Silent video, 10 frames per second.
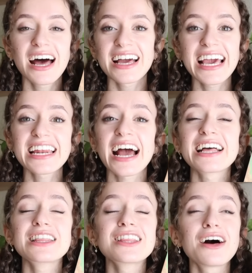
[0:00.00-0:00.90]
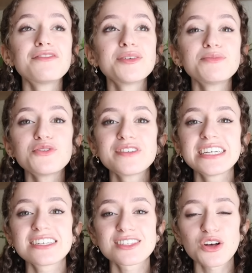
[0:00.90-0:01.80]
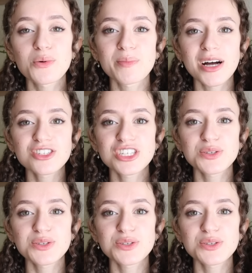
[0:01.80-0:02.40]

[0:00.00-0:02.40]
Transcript: Again, I love the movie so much.